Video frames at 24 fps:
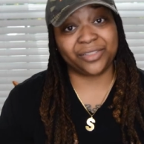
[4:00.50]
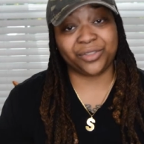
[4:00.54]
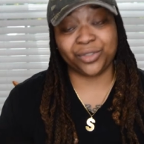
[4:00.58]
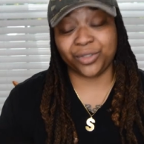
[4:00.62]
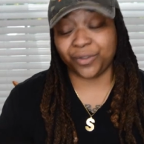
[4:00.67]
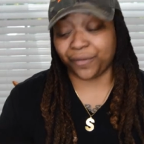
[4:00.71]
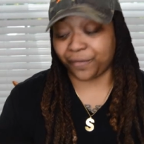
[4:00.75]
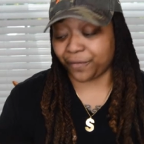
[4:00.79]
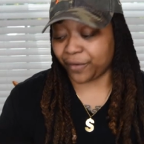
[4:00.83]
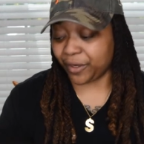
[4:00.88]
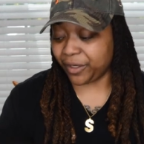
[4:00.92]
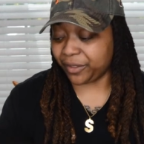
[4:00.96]
to
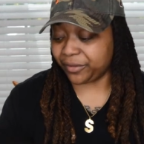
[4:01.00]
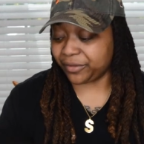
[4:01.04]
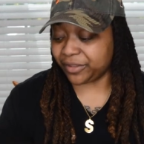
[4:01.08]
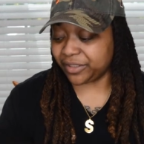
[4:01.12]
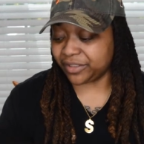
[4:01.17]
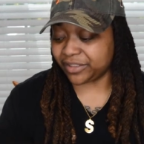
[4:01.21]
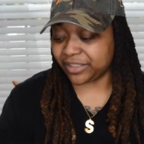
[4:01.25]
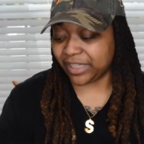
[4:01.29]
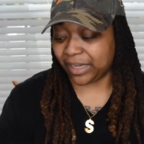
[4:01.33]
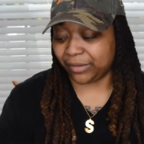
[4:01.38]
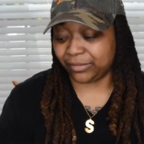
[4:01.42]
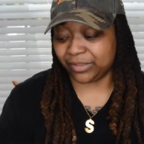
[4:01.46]
the
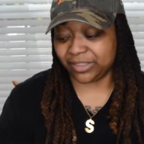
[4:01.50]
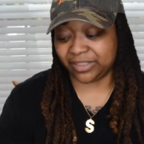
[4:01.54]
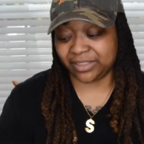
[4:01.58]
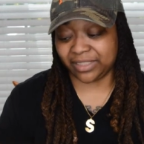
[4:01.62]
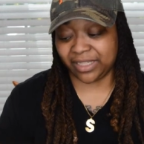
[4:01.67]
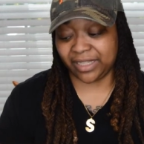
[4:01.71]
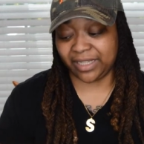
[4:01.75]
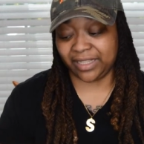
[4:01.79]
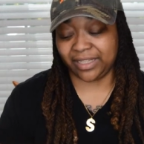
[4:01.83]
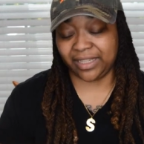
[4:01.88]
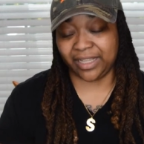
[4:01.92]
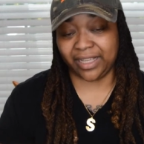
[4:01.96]
fragrance, I would
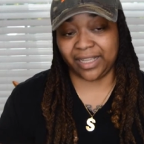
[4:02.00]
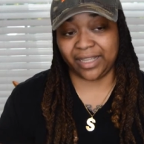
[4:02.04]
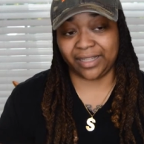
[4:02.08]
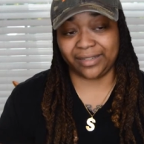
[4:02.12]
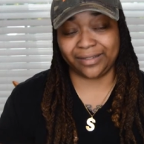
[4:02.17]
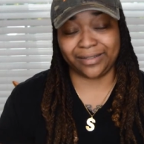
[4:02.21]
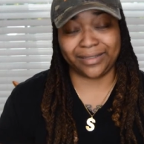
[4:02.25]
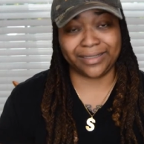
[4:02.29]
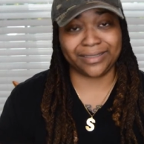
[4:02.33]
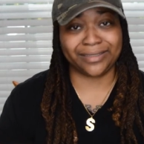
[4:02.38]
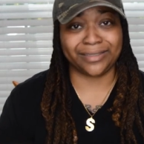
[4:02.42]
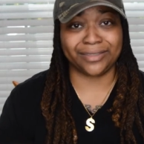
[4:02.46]
say
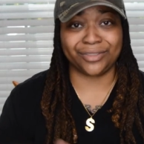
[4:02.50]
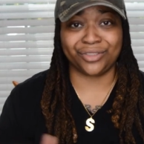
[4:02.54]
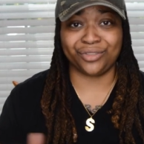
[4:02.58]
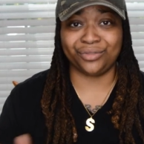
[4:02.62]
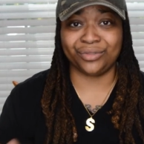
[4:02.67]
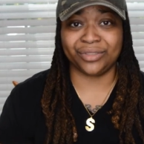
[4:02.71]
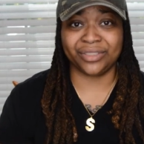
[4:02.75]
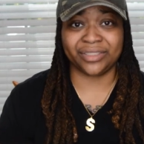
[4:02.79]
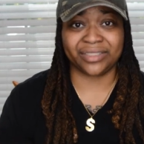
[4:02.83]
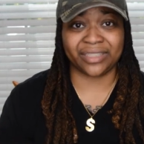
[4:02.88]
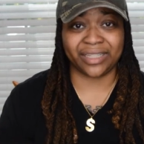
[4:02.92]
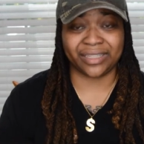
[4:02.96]
that this is
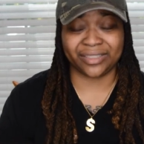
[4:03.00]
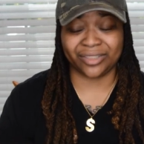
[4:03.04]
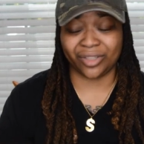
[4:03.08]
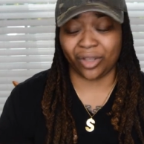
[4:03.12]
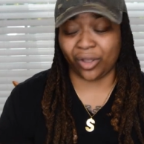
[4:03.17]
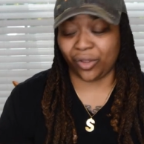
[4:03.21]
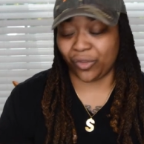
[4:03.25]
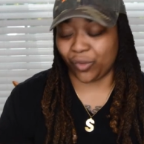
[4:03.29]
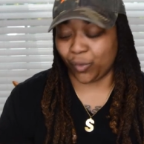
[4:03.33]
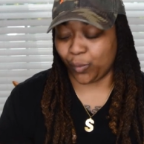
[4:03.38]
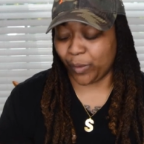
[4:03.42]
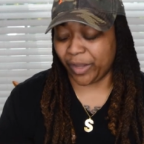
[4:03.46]
unisex
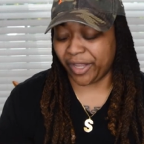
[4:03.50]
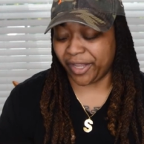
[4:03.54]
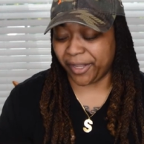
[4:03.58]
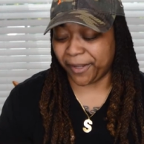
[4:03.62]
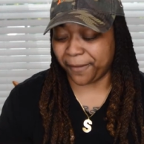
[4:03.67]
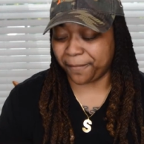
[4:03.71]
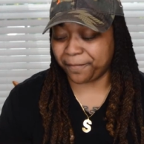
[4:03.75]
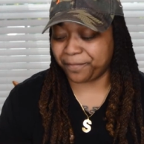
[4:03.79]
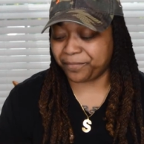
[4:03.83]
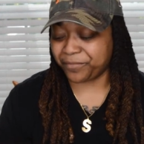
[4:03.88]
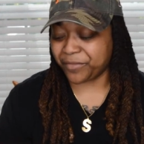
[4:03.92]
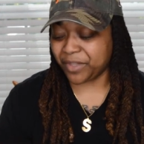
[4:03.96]
all the
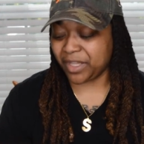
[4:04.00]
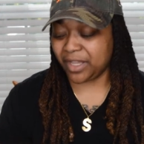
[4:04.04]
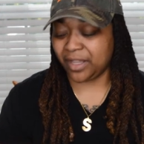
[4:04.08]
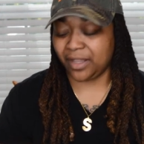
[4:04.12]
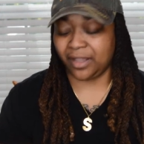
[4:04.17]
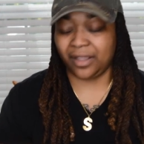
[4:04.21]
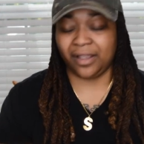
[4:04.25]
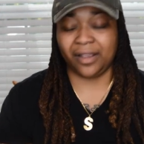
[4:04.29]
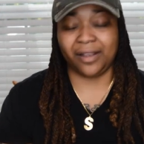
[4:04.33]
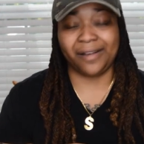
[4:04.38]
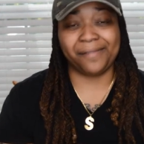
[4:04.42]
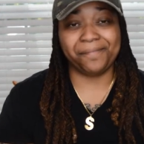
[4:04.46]
way.
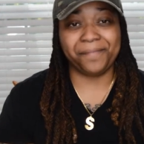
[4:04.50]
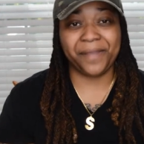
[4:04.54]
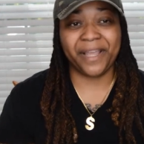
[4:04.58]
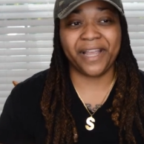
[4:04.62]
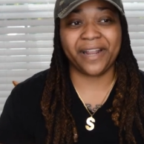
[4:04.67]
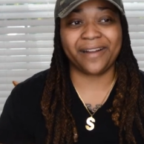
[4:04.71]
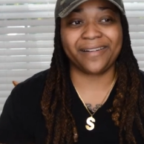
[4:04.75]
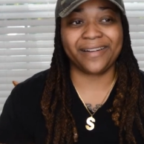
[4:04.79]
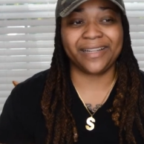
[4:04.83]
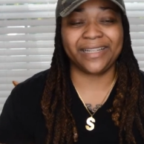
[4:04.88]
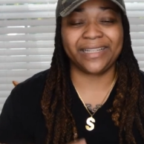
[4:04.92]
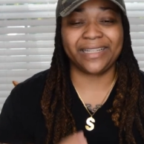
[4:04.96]

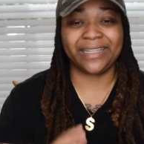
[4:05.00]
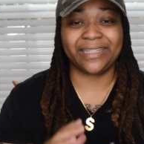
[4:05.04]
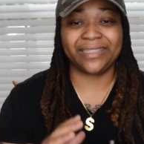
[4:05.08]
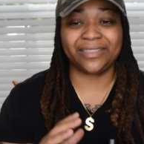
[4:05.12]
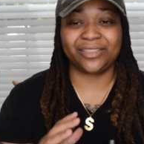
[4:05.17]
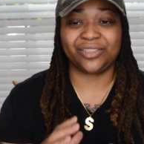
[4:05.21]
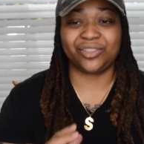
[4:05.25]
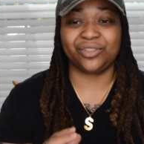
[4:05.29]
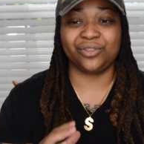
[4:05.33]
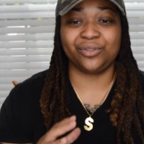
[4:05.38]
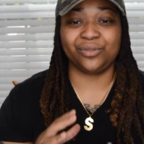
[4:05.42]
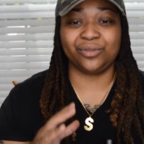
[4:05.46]
Comparing
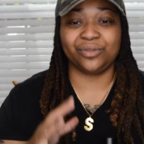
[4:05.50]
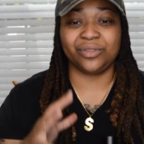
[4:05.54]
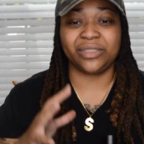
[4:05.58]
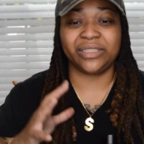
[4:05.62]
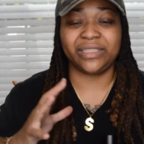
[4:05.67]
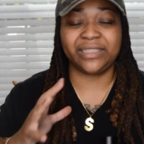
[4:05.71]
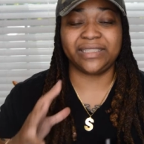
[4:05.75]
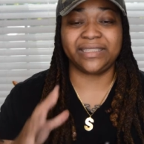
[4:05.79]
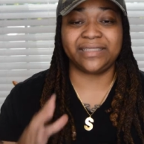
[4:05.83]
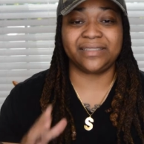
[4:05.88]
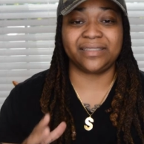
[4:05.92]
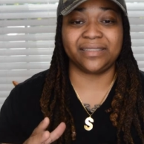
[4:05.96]
it to
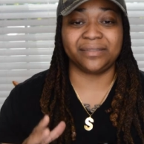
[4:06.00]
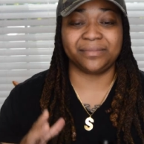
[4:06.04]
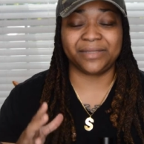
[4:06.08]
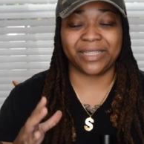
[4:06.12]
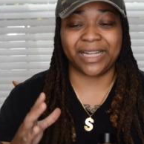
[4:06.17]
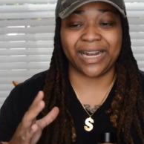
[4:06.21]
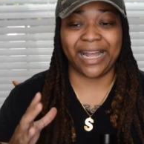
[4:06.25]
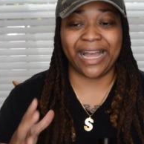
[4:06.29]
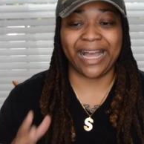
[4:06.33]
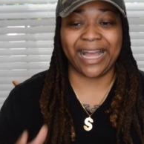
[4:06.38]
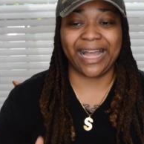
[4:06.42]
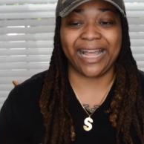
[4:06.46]
Elysium
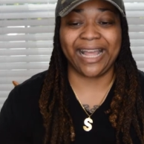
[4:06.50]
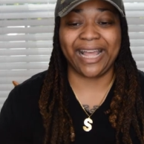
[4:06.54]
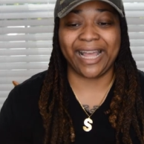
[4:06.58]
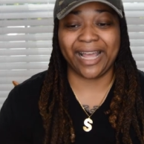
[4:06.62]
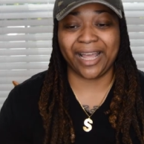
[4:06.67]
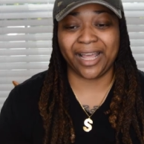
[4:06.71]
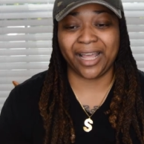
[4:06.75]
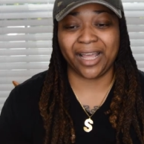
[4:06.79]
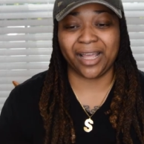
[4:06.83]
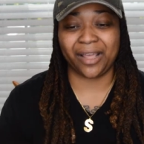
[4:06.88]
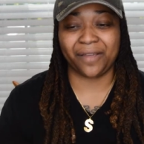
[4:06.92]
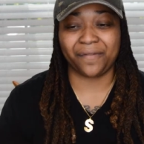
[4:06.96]
that I
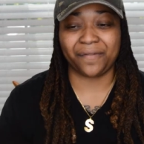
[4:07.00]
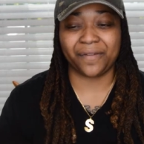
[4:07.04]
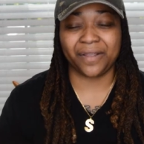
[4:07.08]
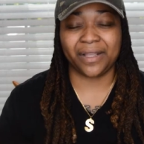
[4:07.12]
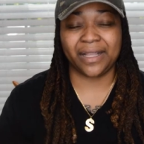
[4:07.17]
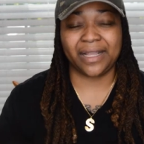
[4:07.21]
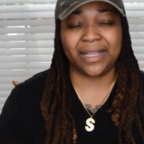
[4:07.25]
have,